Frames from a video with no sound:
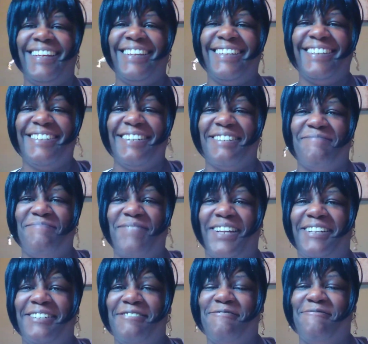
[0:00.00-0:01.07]
You hear
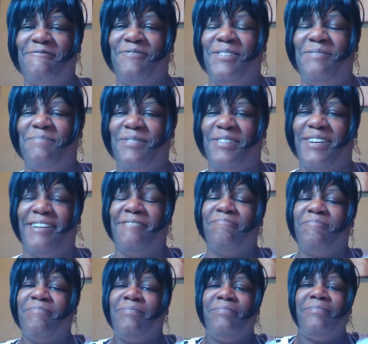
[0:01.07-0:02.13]
Bella little feet print.
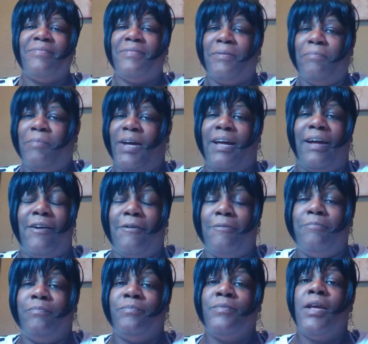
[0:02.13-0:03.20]
But
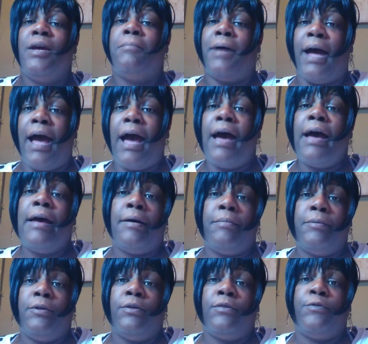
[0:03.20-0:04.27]
I
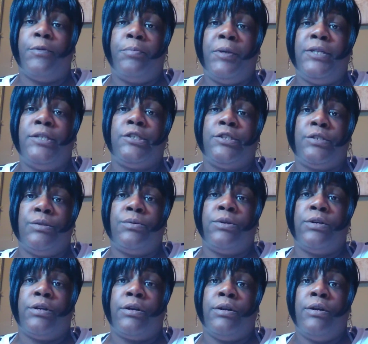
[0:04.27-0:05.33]
helped look for Peach's
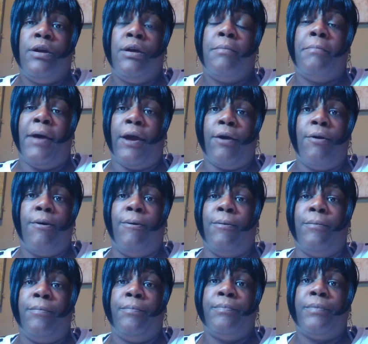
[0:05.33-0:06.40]
daughter back
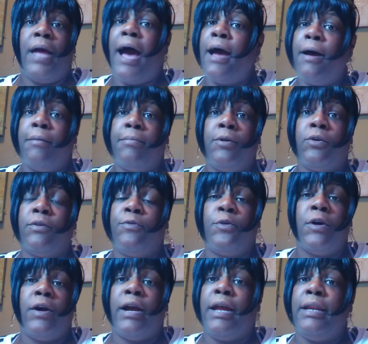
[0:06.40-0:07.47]
home. I helped look
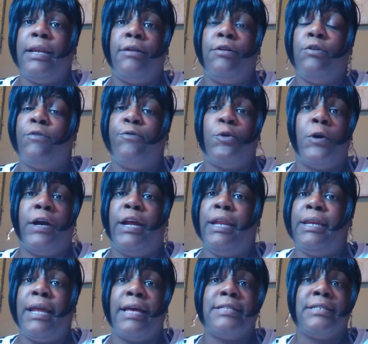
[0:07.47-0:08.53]
for her,
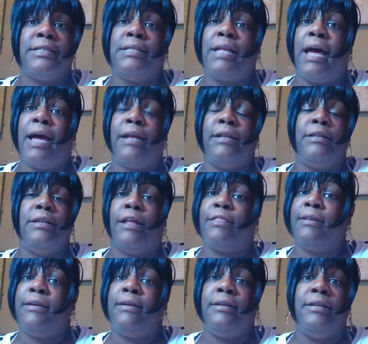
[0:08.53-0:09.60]
and that's
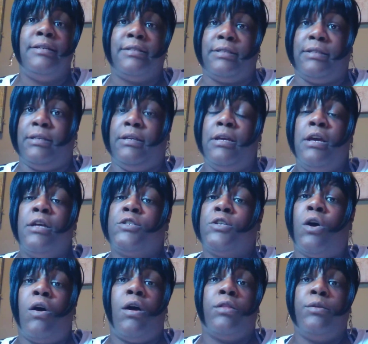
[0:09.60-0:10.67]
nothing easy.
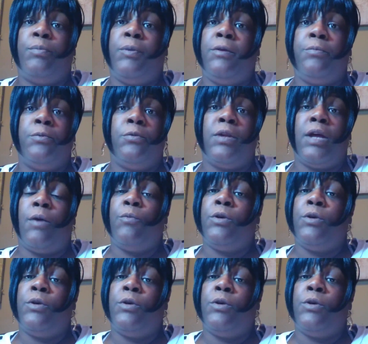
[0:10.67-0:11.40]
To all the people that